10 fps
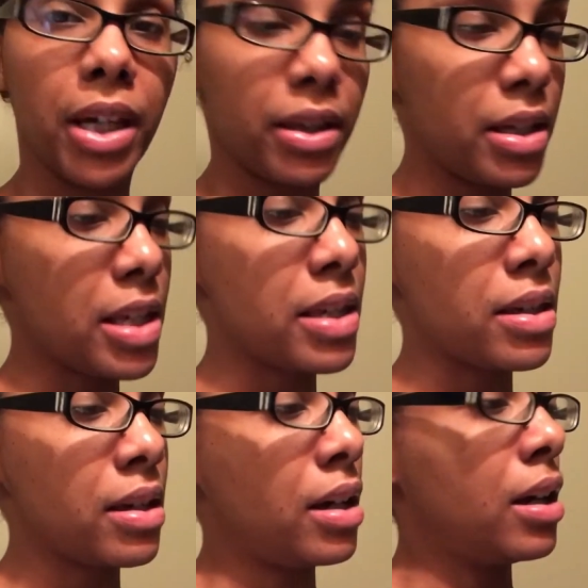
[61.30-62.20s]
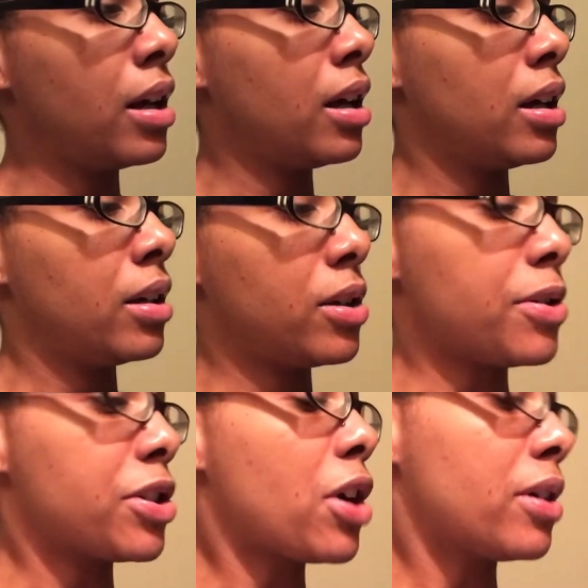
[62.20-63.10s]
get this,
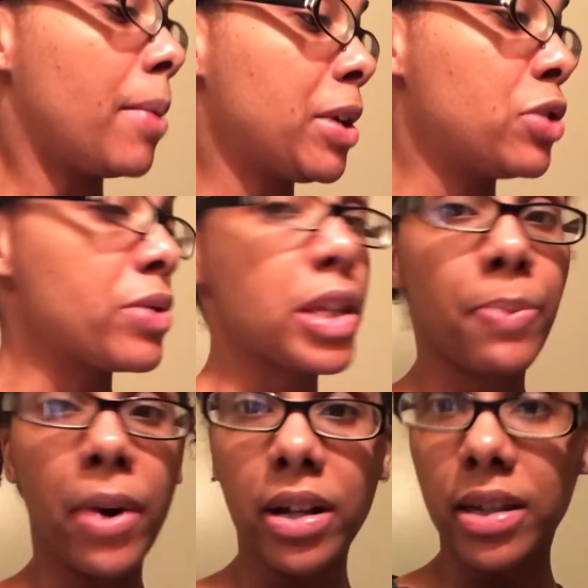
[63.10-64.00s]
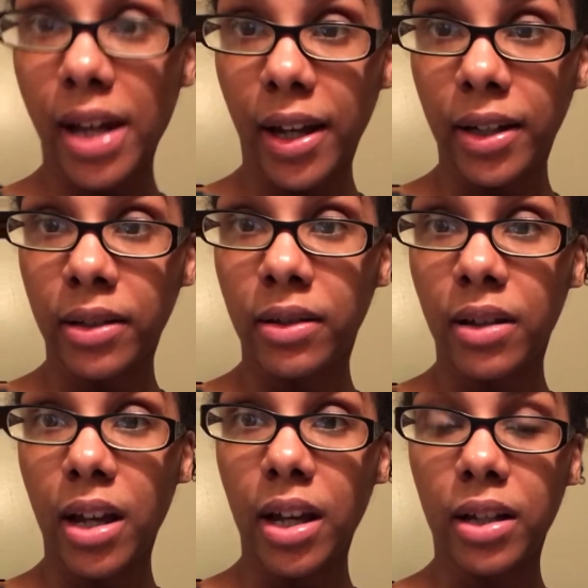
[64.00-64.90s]
use this product today
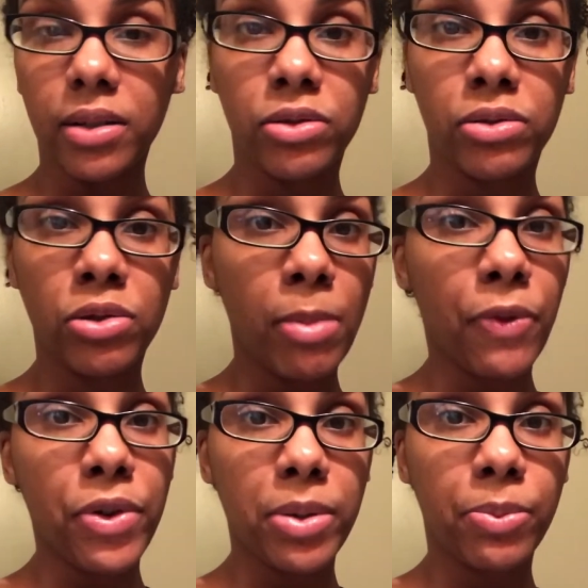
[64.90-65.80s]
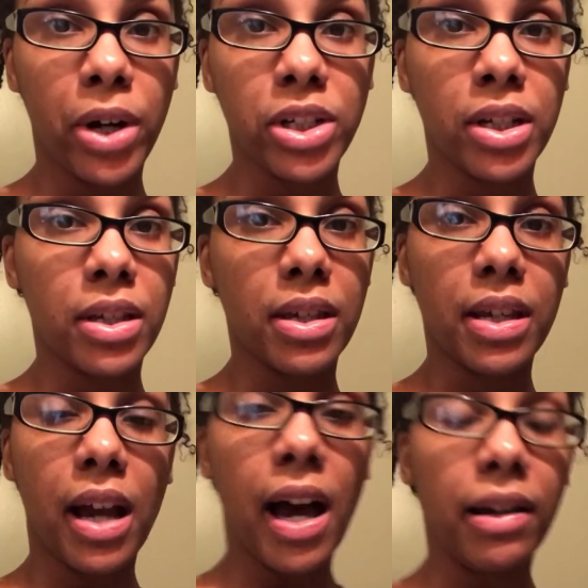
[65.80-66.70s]
and do my first impressions to see
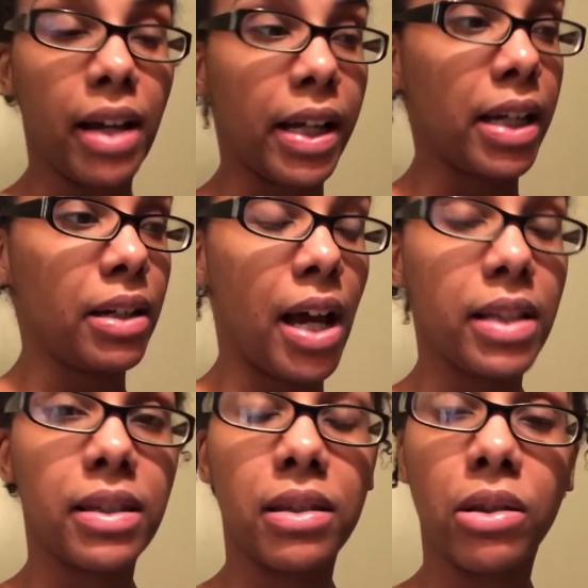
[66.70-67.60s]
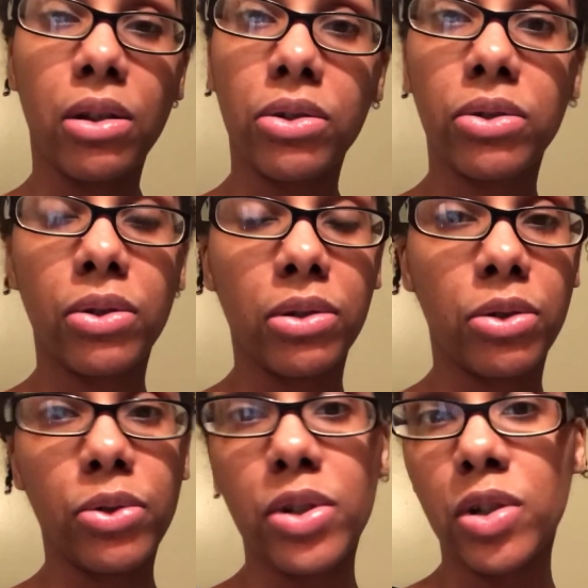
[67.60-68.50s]
how I like it. I looked on
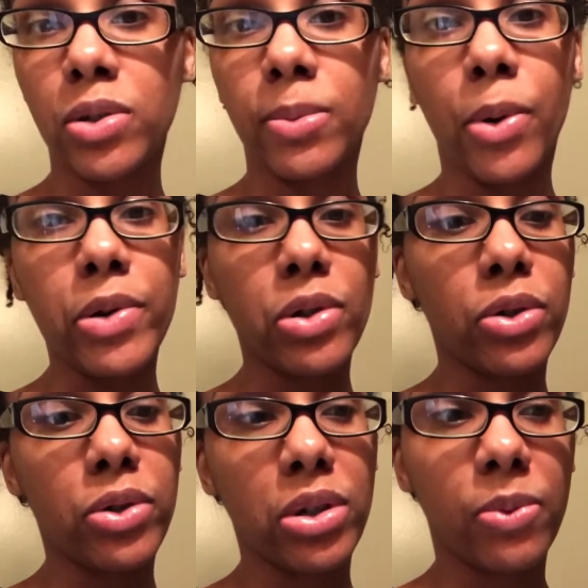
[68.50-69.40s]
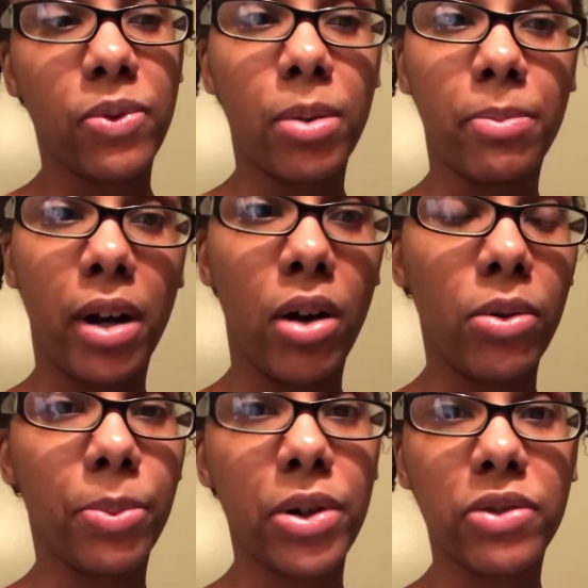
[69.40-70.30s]
YouTube, always go to YouTube for my
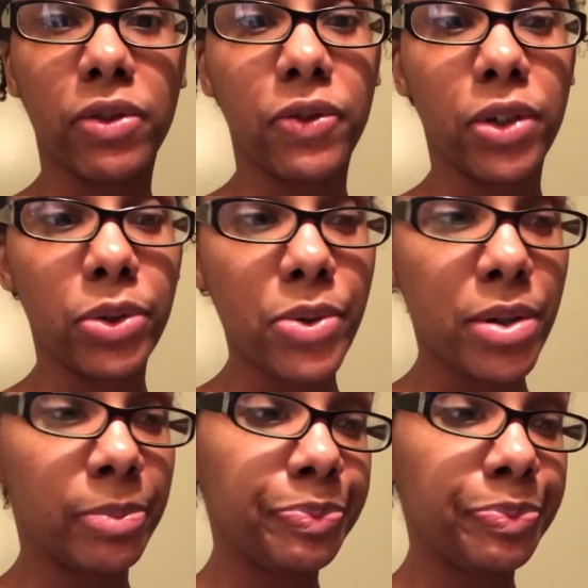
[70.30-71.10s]
own personal reviews,